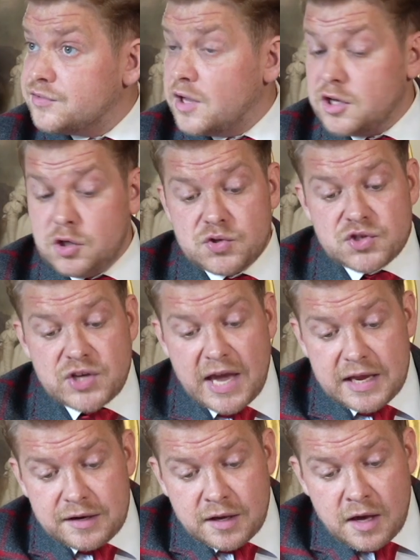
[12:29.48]
you
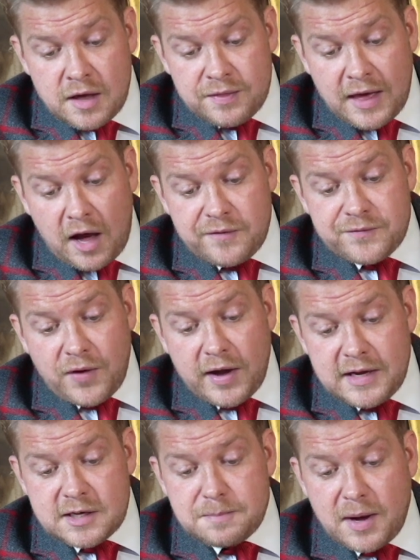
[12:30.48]
said that I
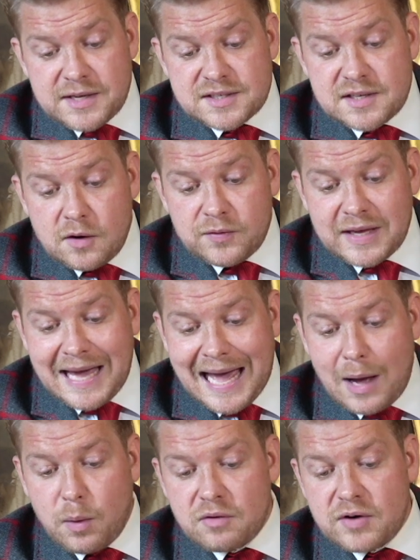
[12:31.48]
find myself
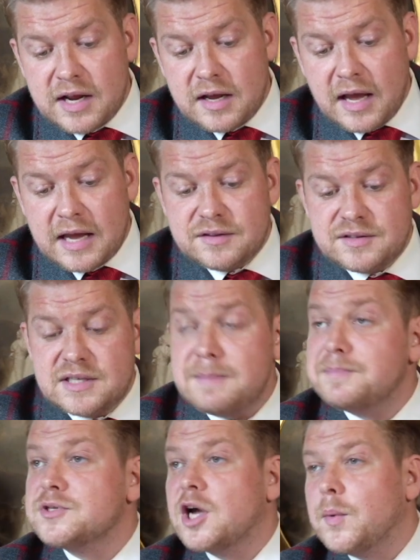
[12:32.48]
cowering and
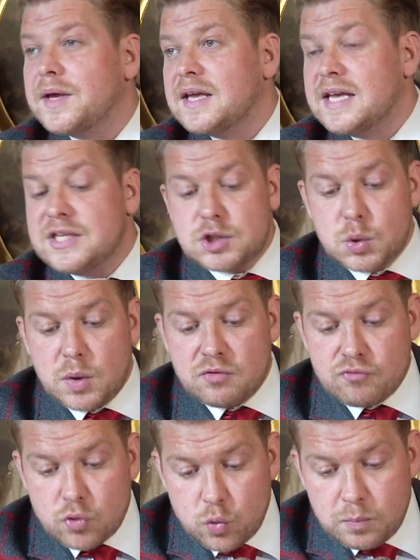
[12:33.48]
tiptoeing into a
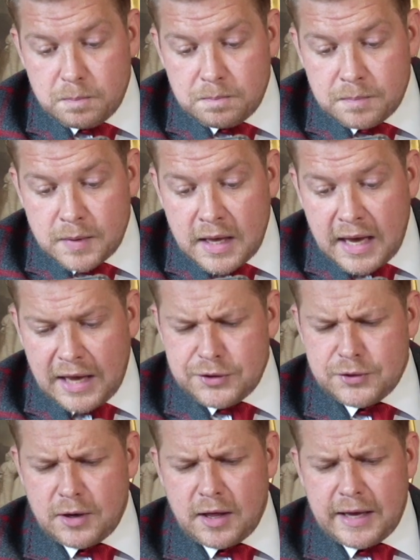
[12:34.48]
room.
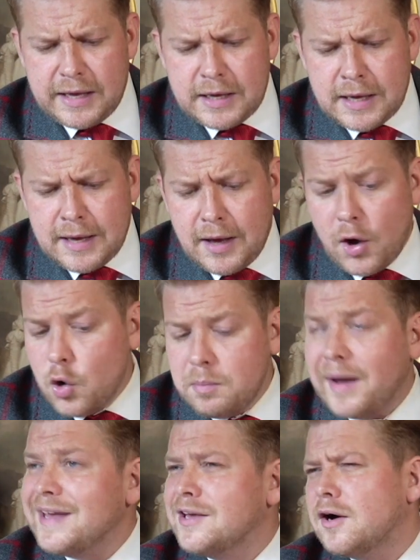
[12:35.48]
And you're like, oh
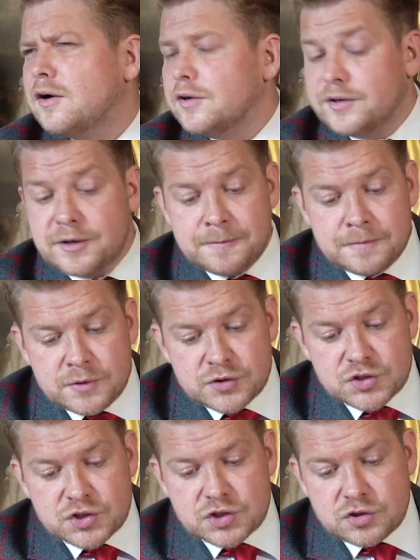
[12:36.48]
my God,
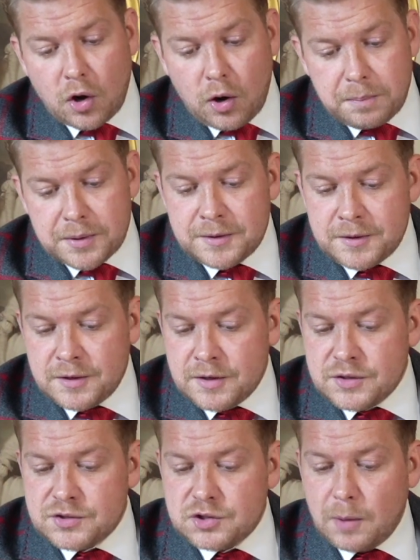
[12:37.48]
stop.
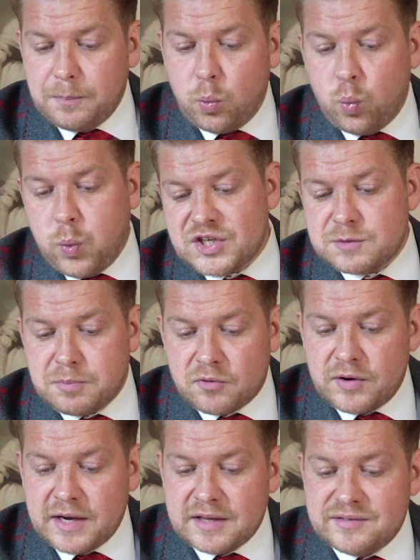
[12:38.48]
Stop
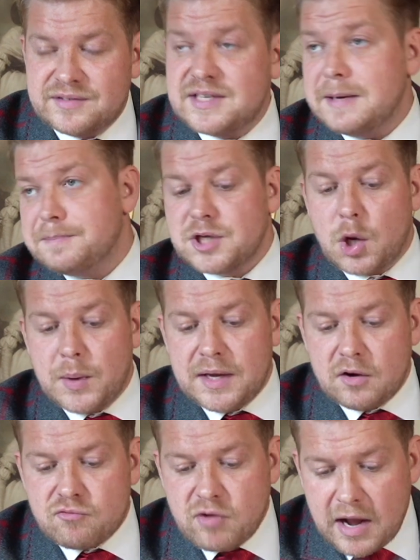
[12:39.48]
whispering and
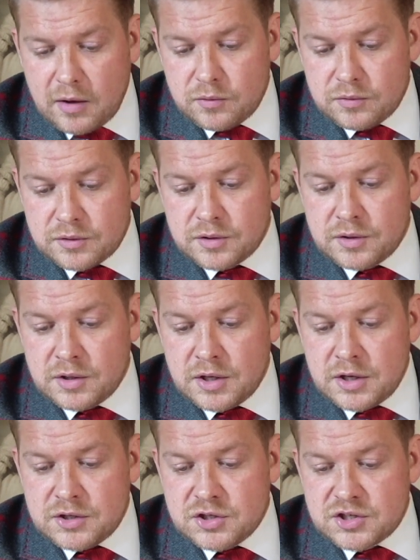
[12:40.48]
tiptoeing around.
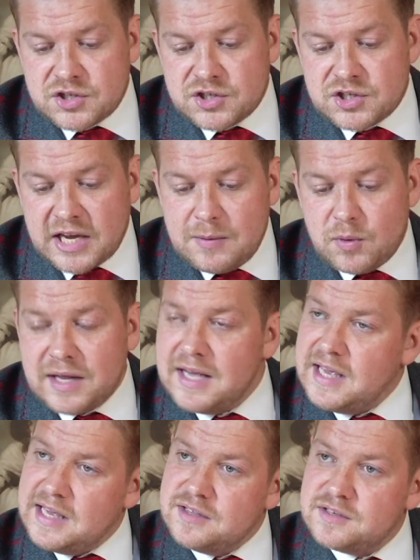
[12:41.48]
Just say what it
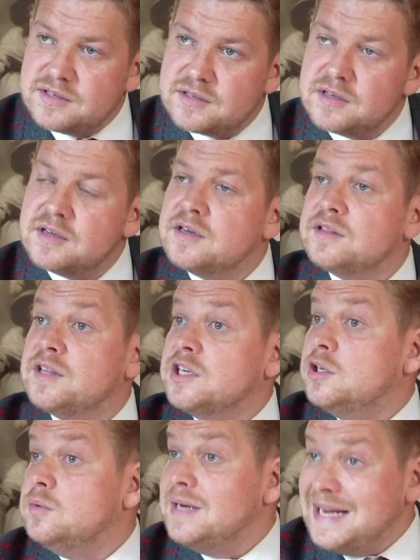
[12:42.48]
is that
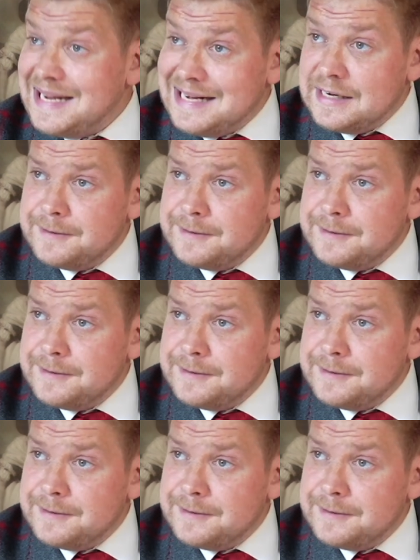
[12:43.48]
you need.